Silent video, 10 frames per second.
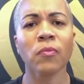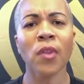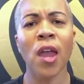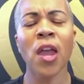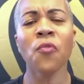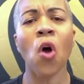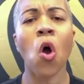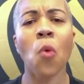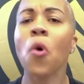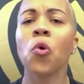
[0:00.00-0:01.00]
If
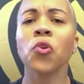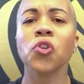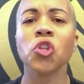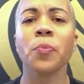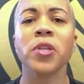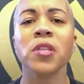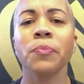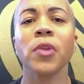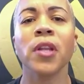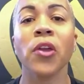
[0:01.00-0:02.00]
home ownership is
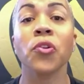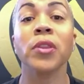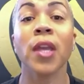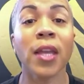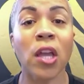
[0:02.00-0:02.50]
something that you're thinking